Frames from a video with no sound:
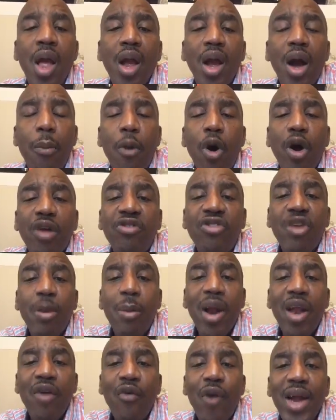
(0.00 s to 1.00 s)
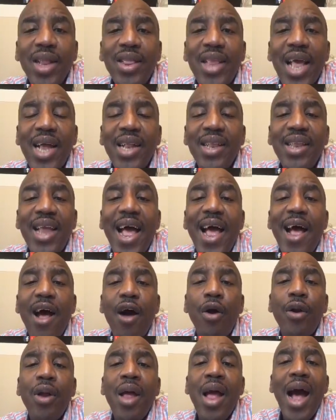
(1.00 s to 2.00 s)
Come on, somebody write that
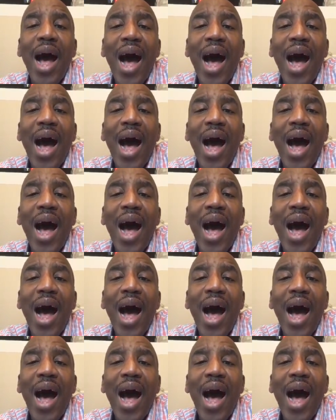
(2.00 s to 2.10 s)
down.